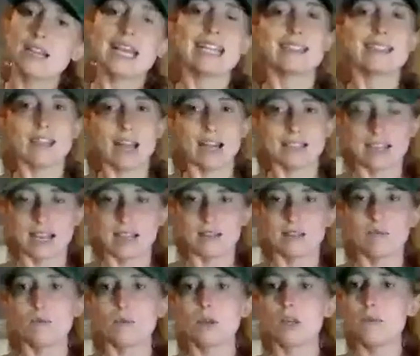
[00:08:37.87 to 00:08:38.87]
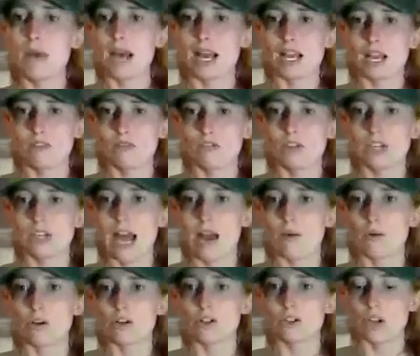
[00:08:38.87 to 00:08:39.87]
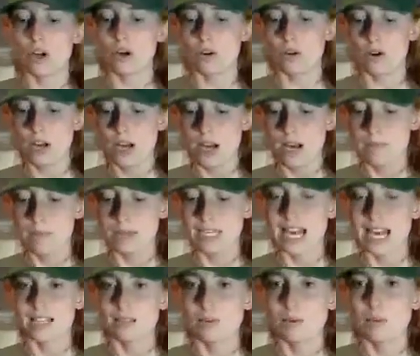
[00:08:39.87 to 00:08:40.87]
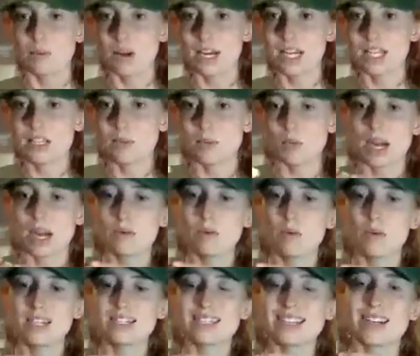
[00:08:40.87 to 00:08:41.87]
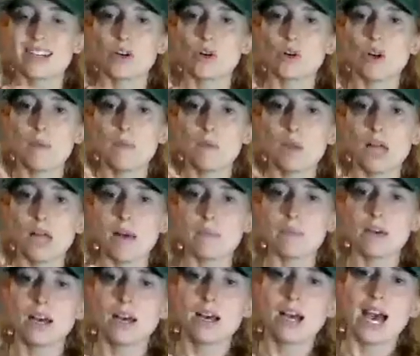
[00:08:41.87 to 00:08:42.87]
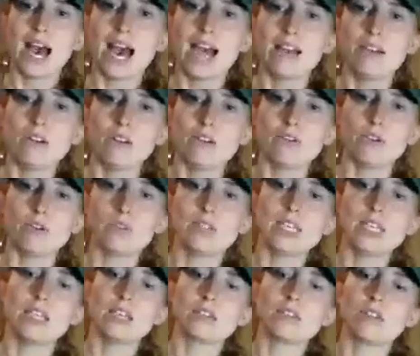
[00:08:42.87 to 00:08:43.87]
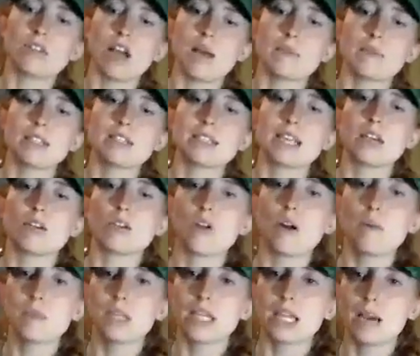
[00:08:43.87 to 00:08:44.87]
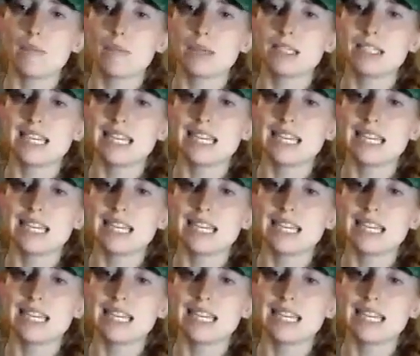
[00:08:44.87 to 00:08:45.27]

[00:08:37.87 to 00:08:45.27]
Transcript: it's not done. Put it back in for an hour or so. But yes, we want it to break. We want it to crumble up. I don't know if you see this or not, but it's like crumbling up into